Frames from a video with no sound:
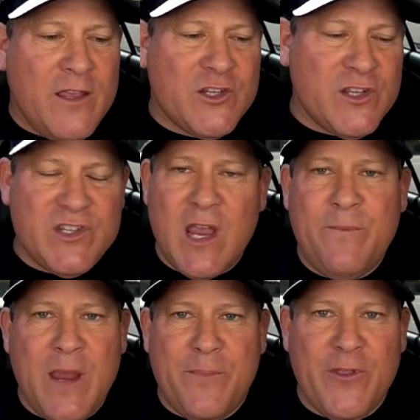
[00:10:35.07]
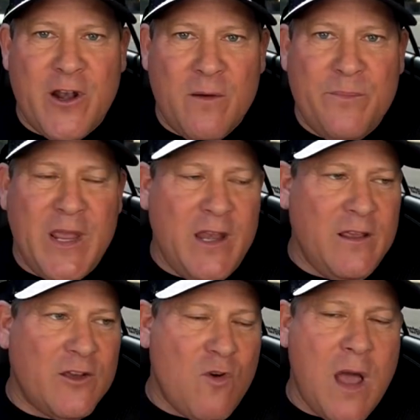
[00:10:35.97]
These are the same people that are
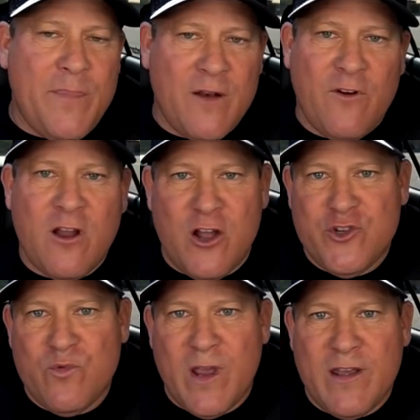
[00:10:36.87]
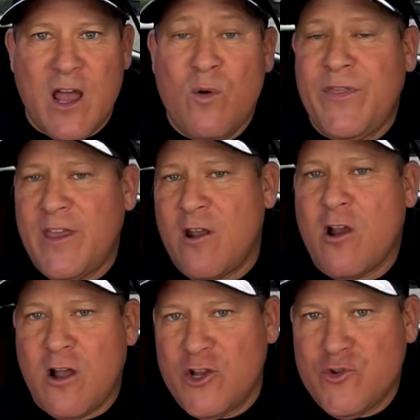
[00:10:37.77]
beating the crap out of our country right now within
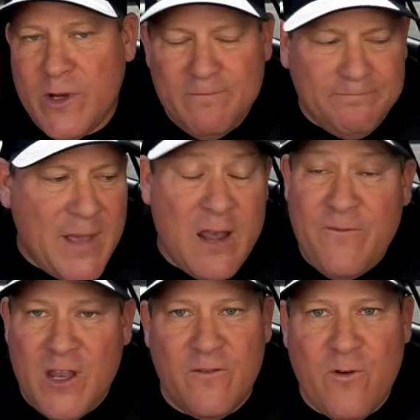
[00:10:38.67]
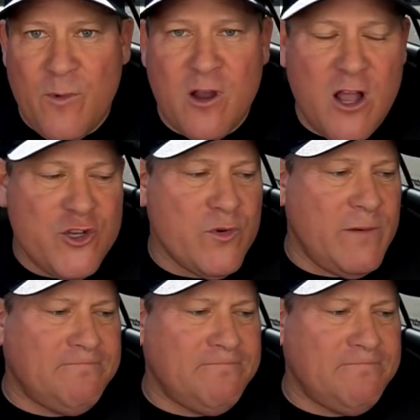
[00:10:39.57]
our country, benefiting from our country.